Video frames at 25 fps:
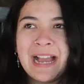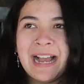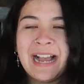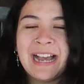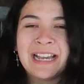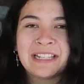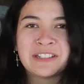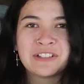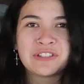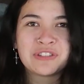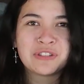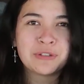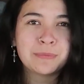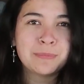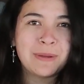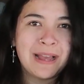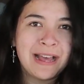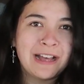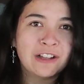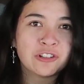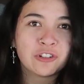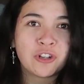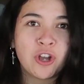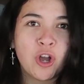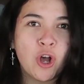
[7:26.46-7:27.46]
and some
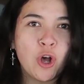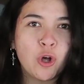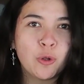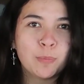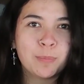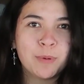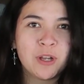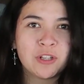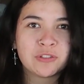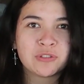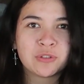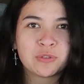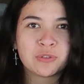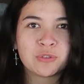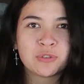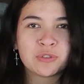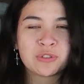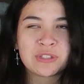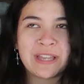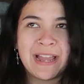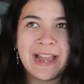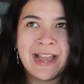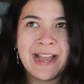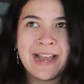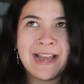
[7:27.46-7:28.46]
alcohol
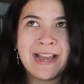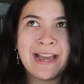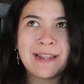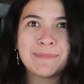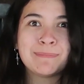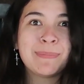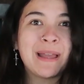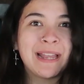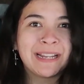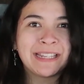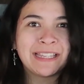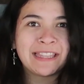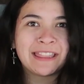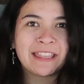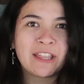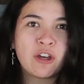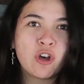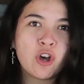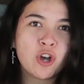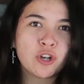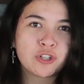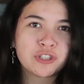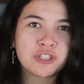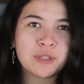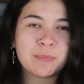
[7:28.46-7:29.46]
bottles and Peggy the
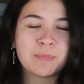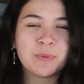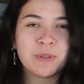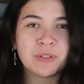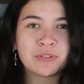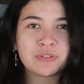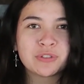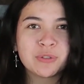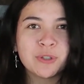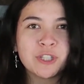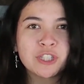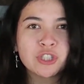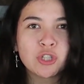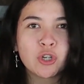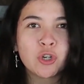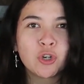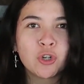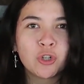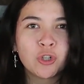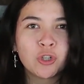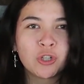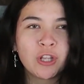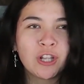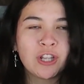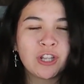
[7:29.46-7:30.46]
octopus. So it's
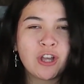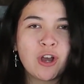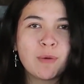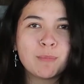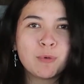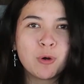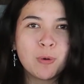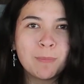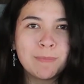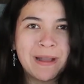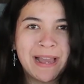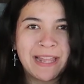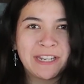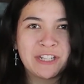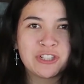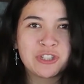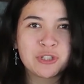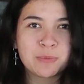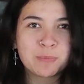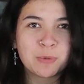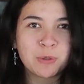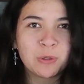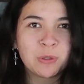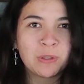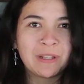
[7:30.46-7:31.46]
all a lot more
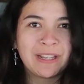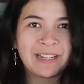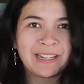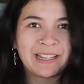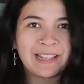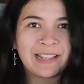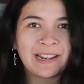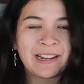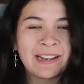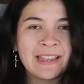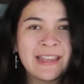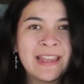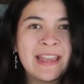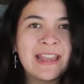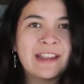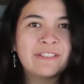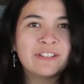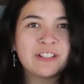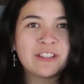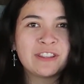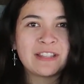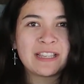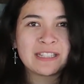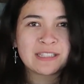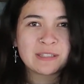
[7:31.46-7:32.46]
manageable and clear
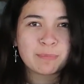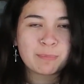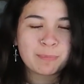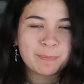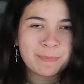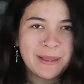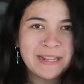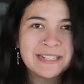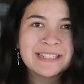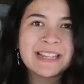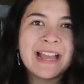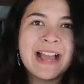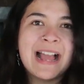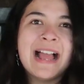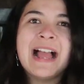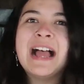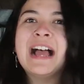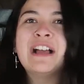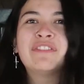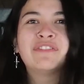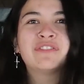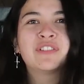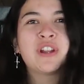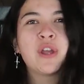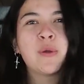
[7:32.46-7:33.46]
and there's better
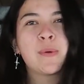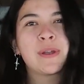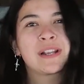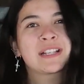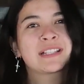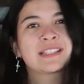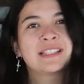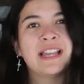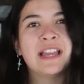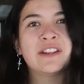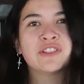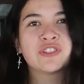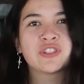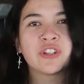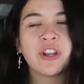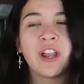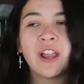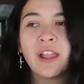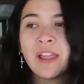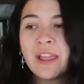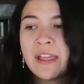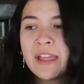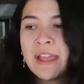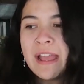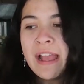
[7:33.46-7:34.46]
airflow,
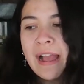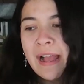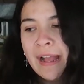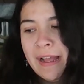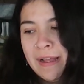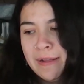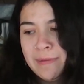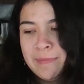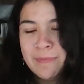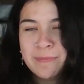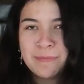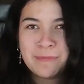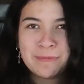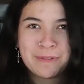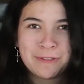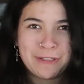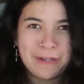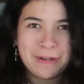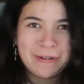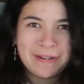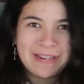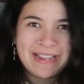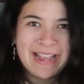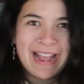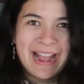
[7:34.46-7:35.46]
etc.
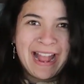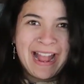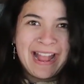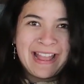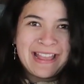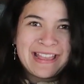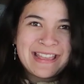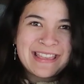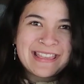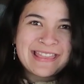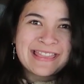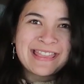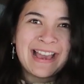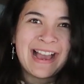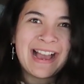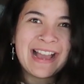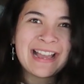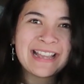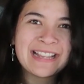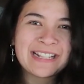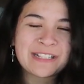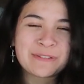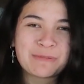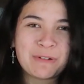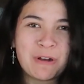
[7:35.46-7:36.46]
So yeah.
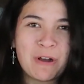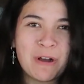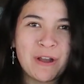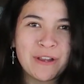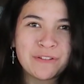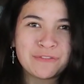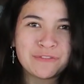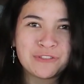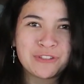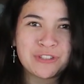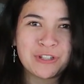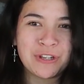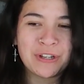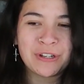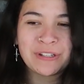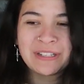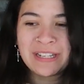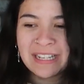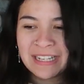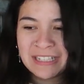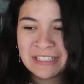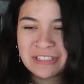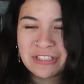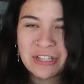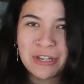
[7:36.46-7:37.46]
That is what I've done
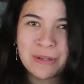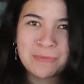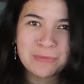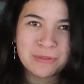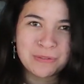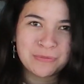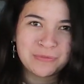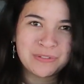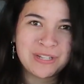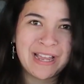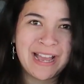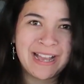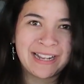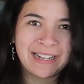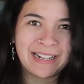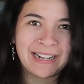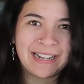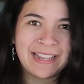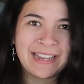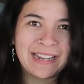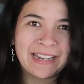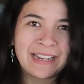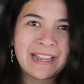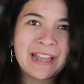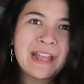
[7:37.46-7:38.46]
in terms of
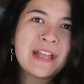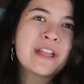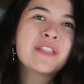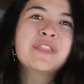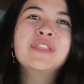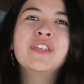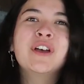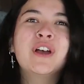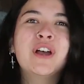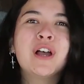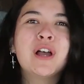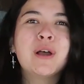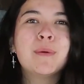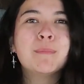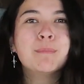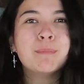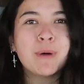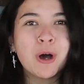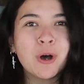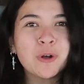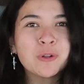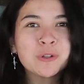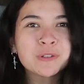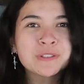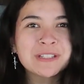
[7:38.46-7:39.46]
tackling the
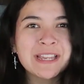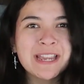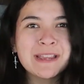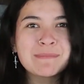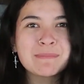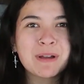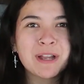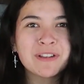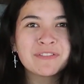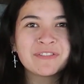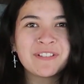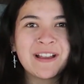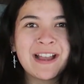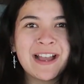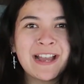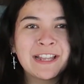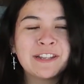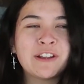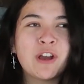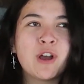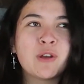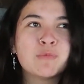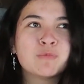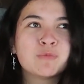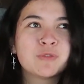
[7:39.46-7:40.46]
mould in my
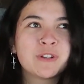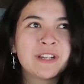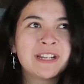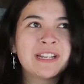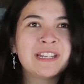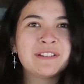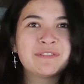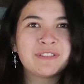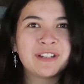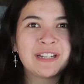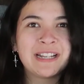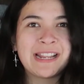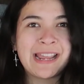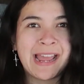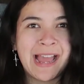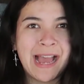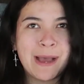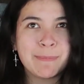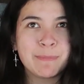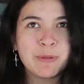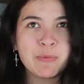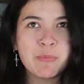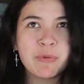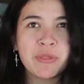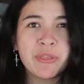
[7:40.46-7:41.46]
van. I'm really
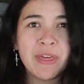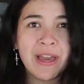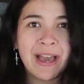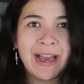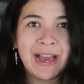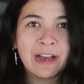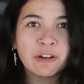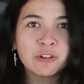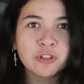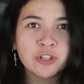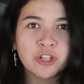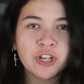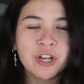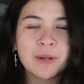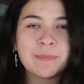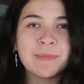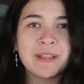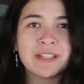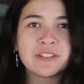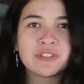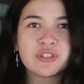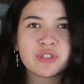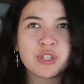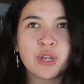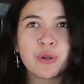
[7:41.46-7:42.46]
happy with the outcome,
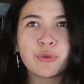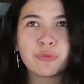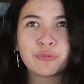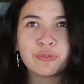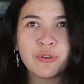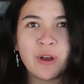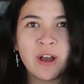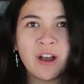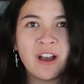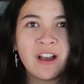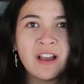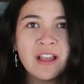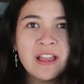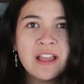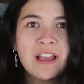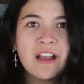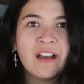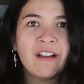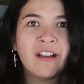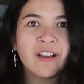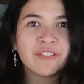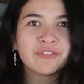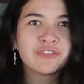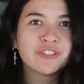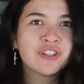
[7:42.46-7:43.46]
and so far
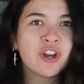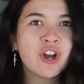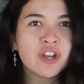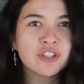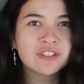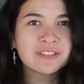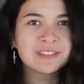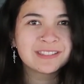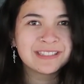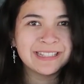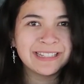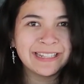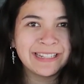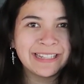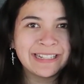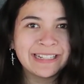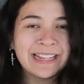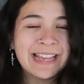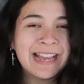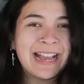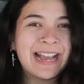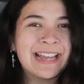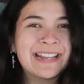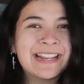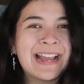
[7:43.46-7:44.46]
I've not seen
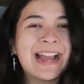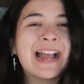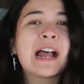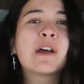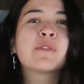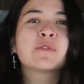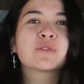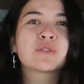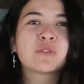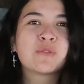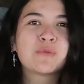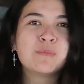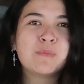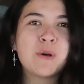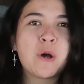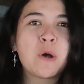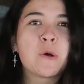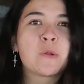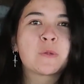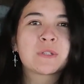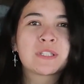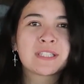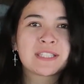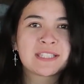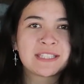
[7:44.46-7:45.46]
an ounce of
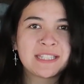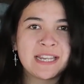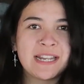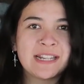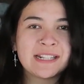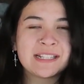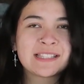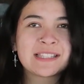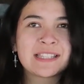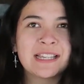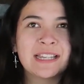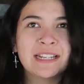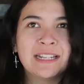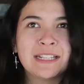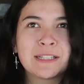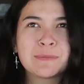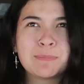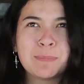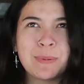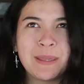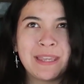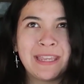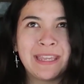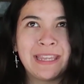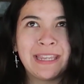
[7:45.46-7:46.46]
mould since, and it's
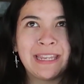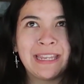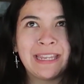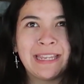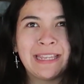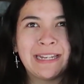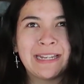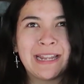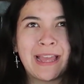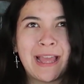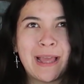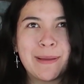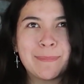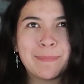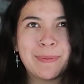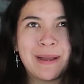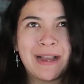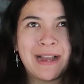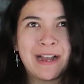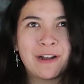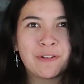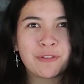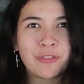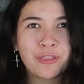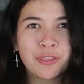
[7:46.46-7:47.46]
been
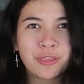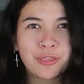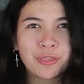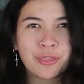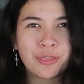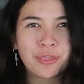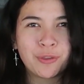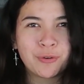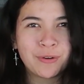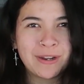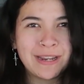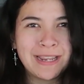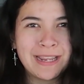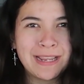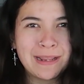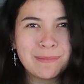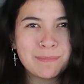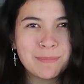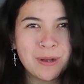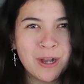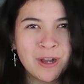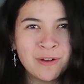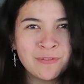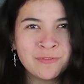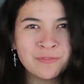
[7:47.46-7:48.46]
about 3
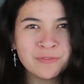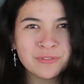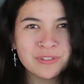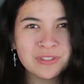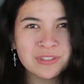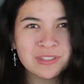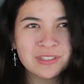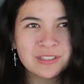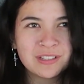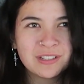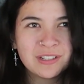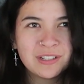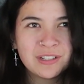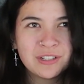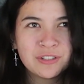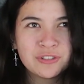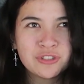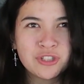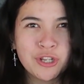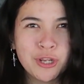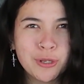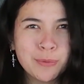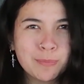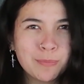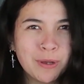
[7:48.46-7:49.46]
months,
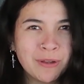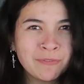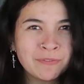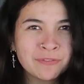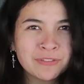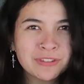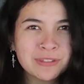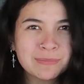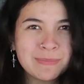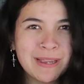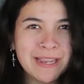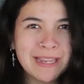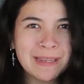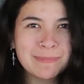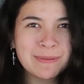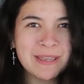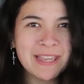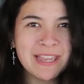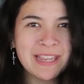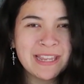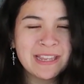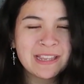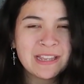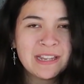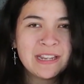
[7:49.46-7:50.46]
2 months
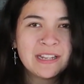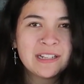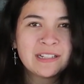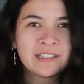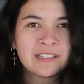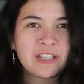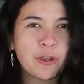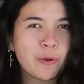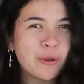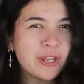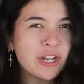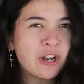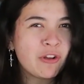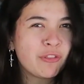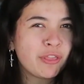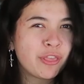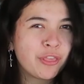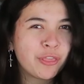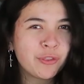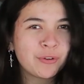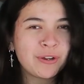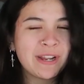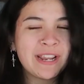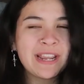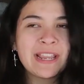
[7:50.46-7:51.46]
maybe, going on
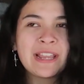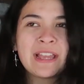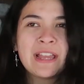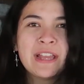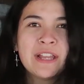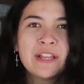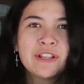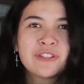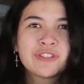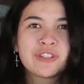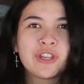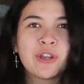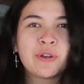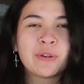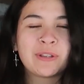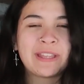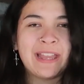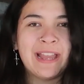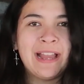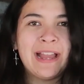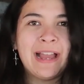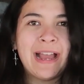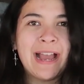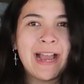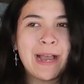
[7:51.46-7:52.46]
3. So
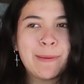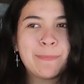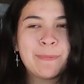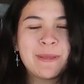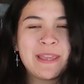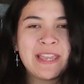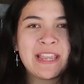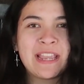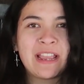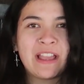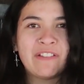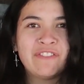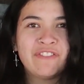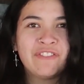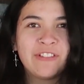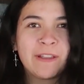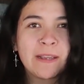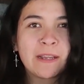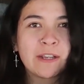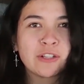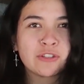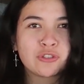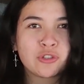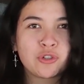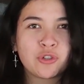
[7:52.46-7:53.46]
yeah, happy and
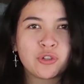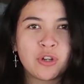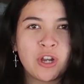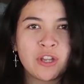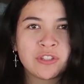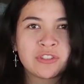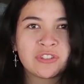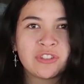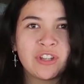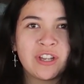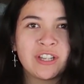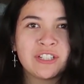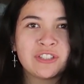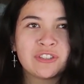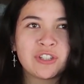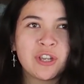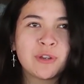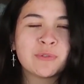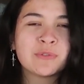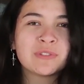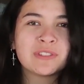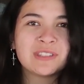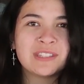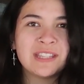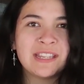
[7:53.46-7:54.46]
fingers crossed I
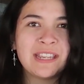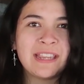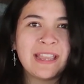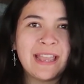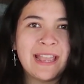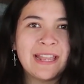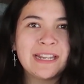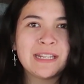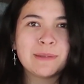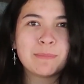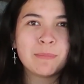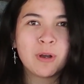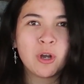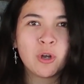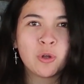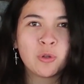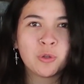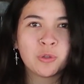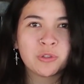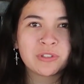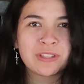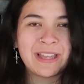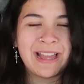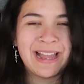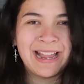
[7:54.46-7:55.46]
don't see any
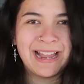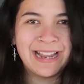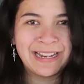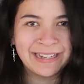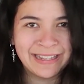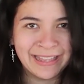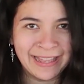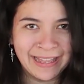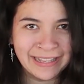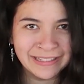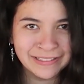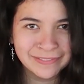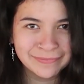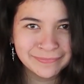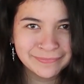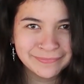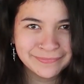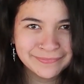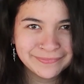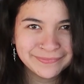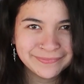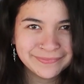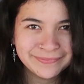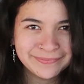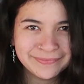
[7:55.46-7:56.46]
mould again.
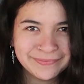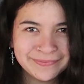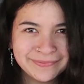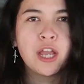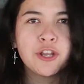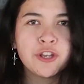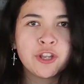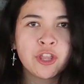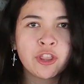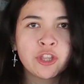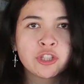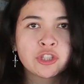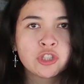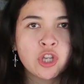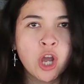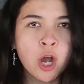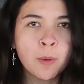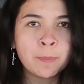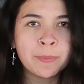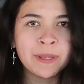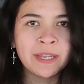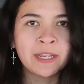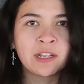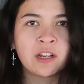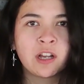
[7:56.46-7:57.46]
Another
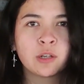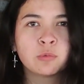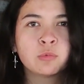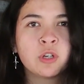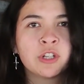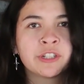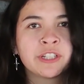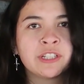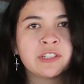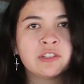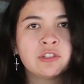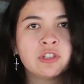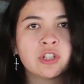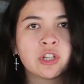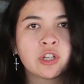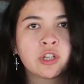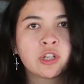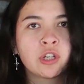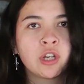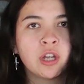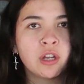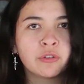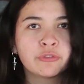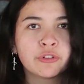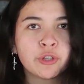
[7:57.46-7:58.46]
topic I wanted to
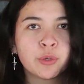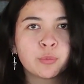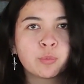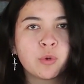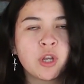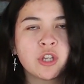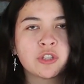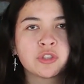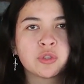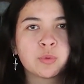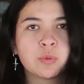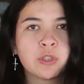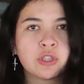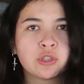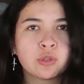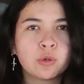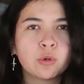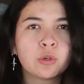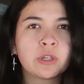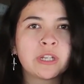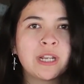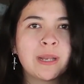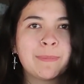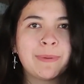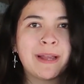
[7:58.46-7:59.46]
cover whilst we're
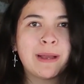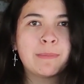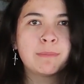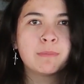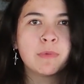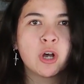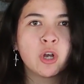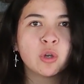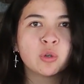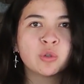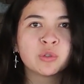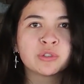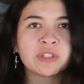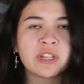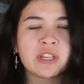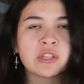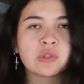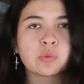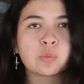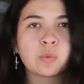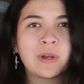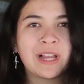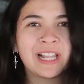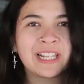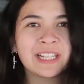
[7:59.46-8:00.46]
talking about mould
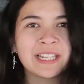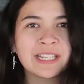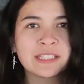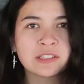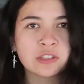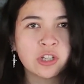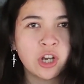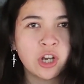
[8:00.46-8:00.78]
as well is